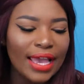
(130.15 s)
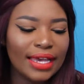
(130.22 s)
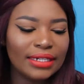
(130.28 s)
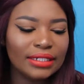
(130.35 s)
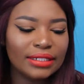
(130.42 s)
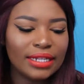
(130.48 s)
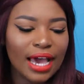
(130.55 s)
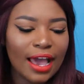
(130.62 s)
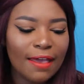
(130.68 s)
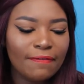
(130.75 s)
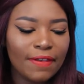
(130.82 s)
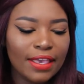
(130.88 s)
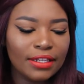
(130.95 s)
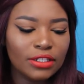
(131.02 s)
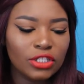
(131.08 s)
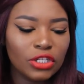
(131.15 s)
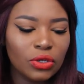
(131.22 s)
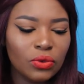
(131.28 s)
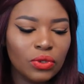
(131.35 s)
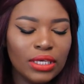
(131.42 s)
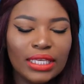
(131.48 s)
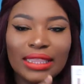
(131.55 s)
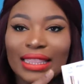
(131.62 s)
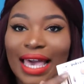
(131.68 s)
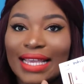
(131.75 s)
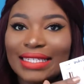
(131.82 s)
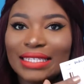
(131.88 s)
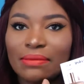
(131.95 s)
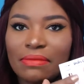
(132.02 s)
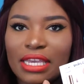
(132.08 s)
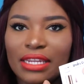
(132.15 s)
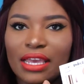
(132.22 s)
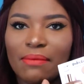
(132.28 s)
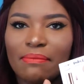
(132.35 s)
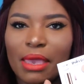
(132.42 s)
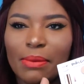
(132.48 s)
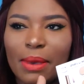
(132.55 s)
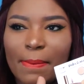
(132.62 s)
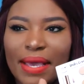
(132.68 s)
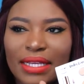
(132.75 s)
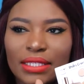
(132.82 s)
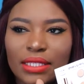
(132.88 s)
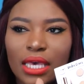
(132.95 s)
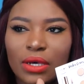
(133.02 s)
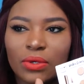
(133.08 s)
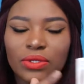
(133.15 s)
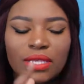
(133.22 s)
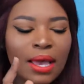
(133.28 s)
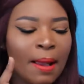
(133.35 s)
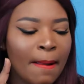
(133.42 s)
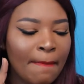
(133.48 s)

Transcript: and dive into the light to medium, maybe mix those.